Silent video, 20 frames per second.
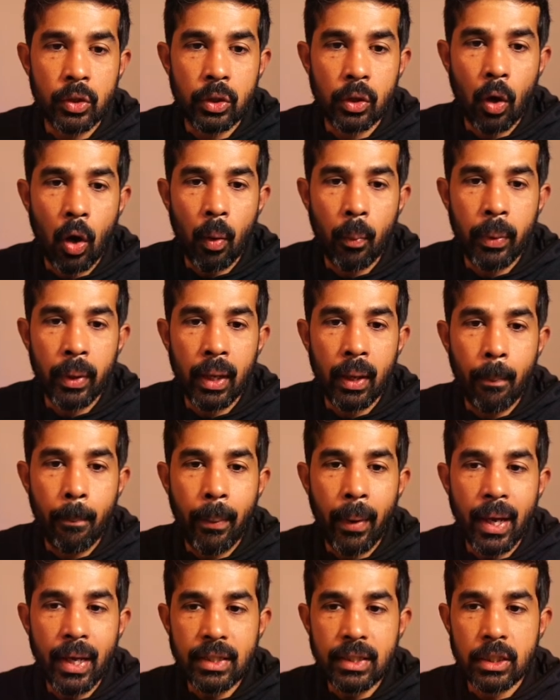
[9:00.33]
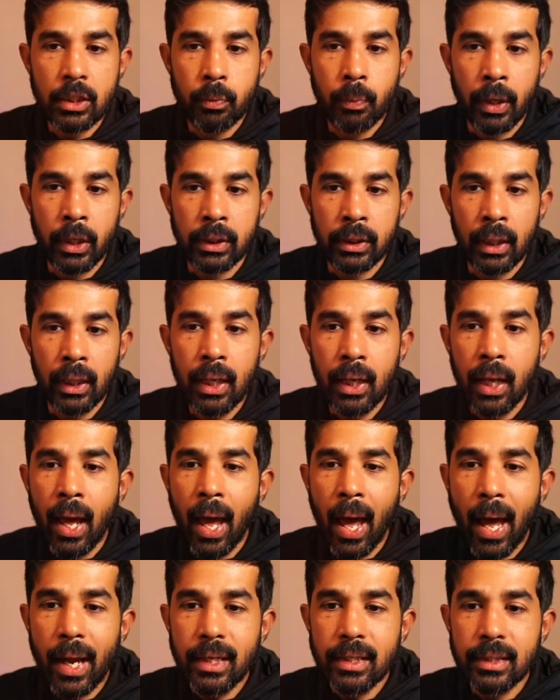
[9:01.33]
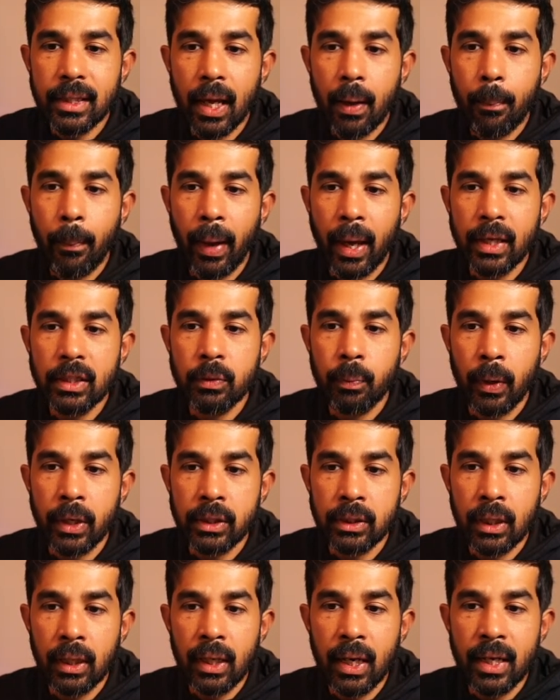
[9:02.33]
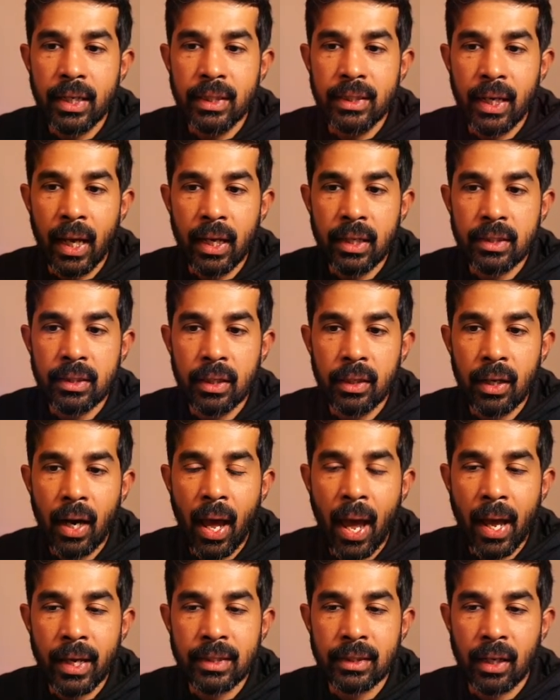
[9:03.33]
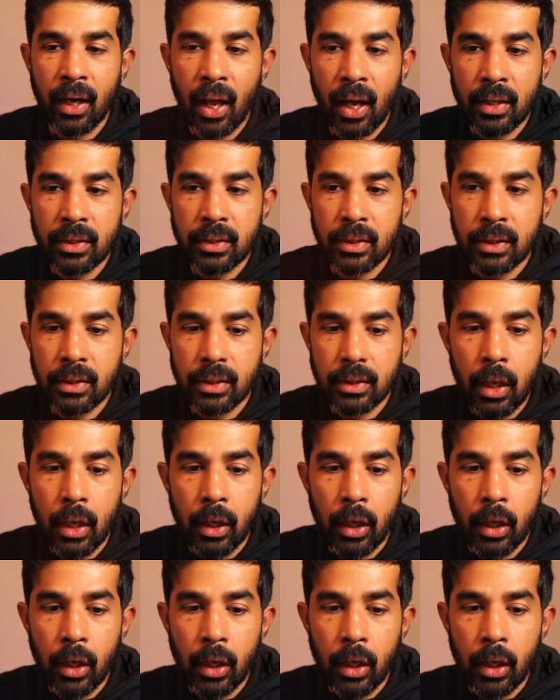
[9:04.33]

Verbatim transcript: copy paste special and say paste special JSON as classes.